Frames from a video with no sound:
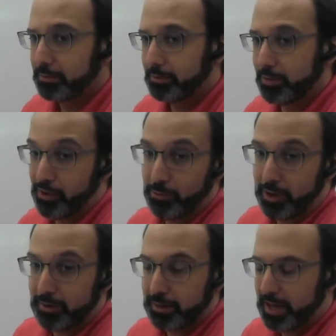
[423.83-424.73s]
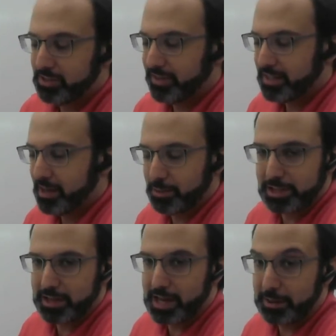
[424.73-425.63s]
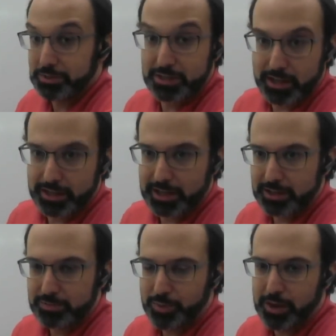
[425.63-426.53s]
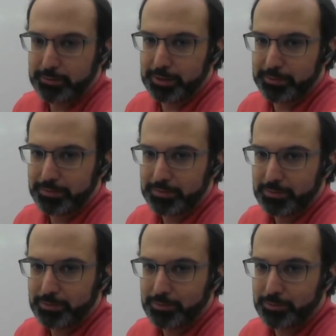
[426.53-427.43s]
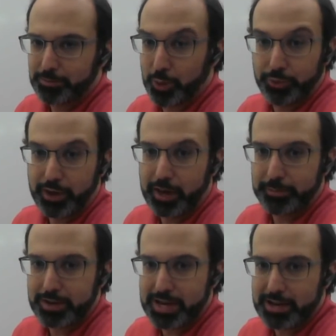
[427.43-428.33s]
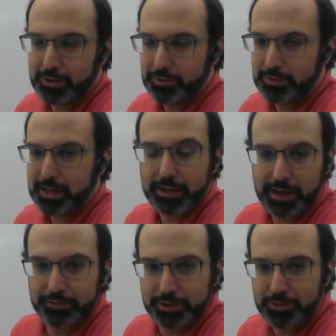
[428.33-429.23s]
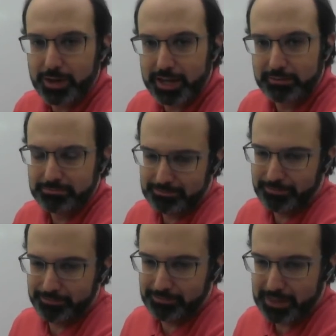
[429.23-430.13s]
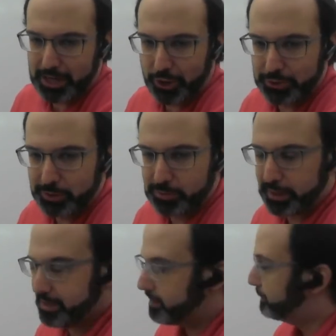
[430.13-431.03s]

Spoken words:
If I wanted to be less fancy, I would say I'm studying this problem both up and down and left and right. That also explains it.